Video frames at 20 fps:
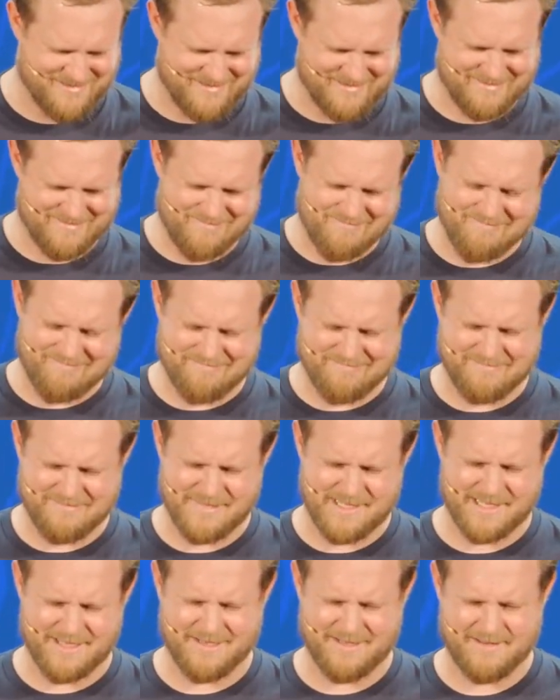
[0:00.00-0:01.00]

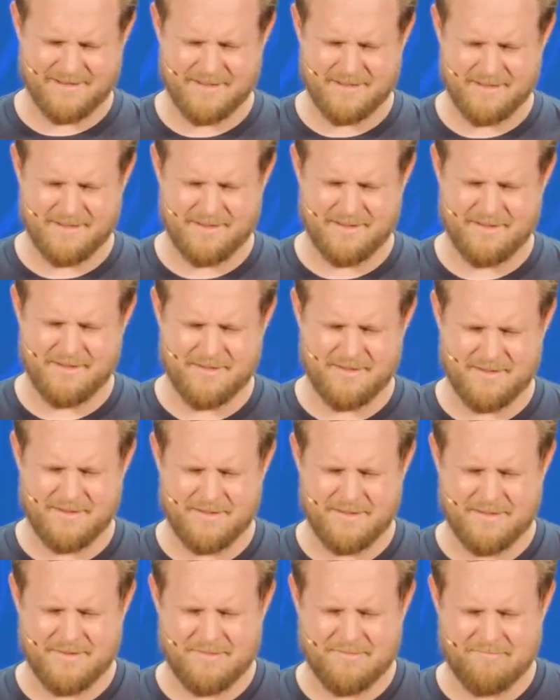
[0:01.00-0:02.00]

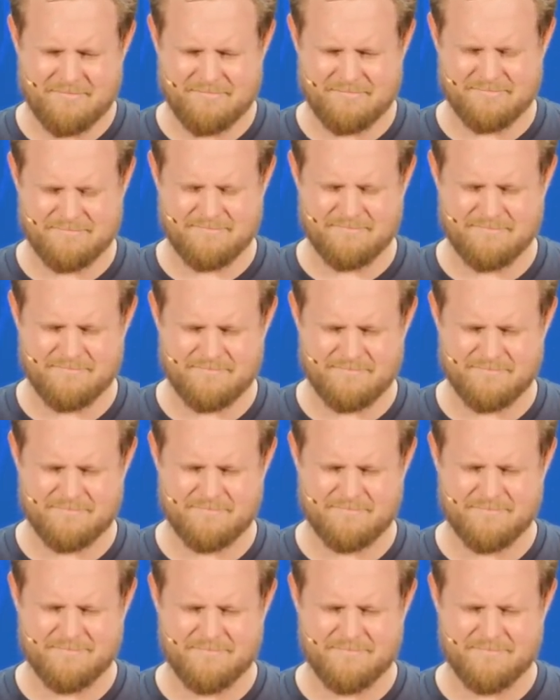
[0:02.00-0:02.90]
Nothing is said.